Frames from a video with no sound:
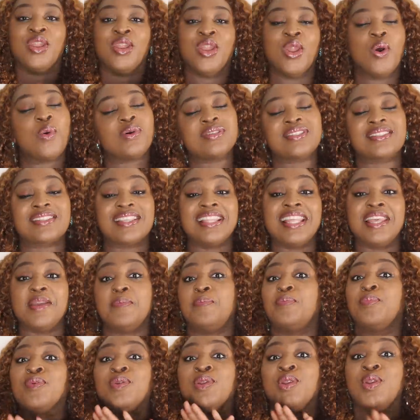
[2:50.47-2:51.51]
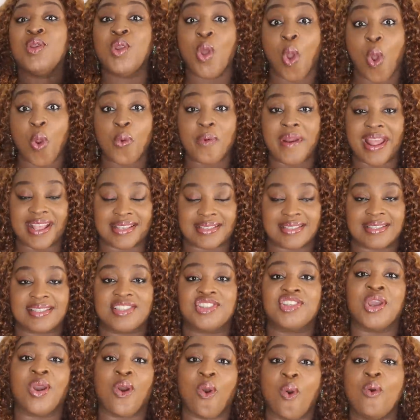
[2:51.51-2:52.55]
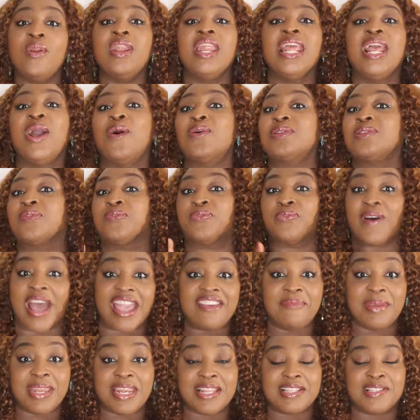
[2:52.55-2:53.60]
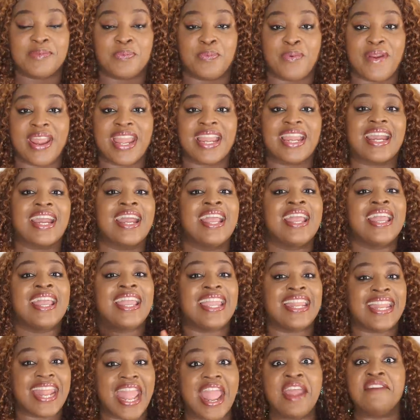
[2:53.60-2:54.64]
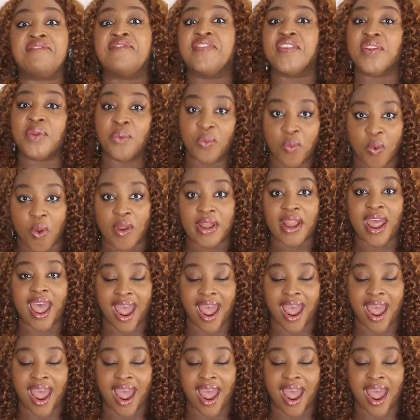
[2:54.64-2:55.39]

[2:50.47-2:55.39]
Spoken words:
No sleep, no rest. She only got 5 minutes break in every 1